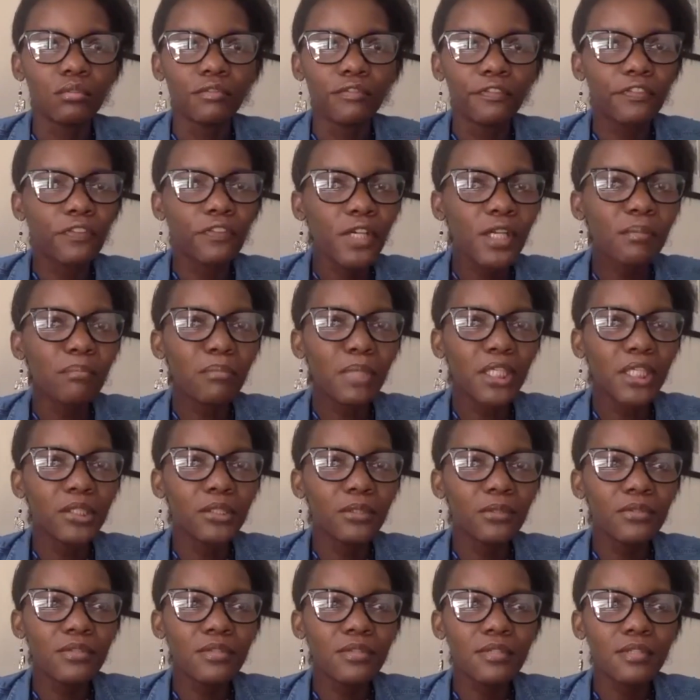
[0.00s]
free
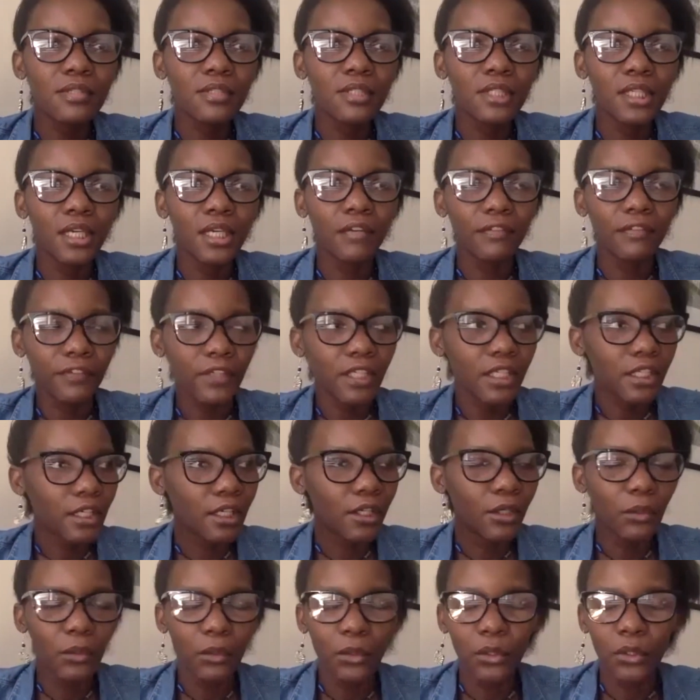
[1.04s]
meals in
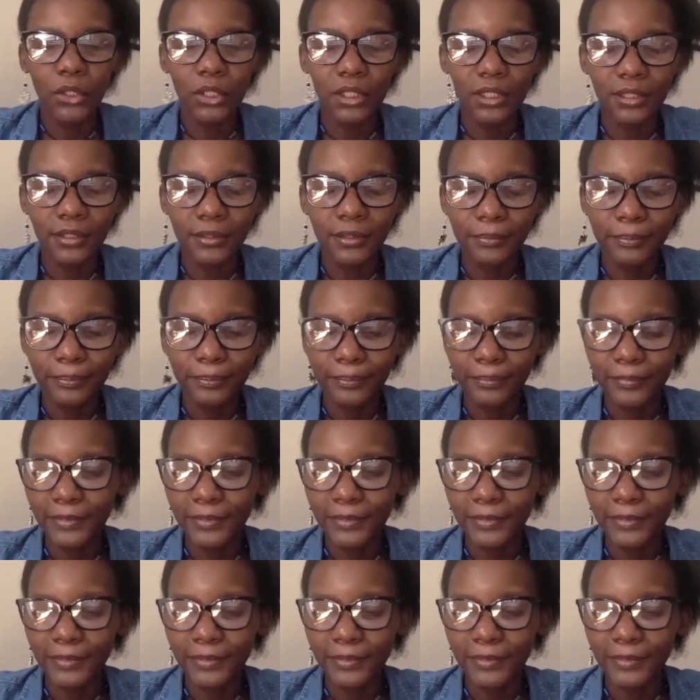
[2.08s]
Africa Hall.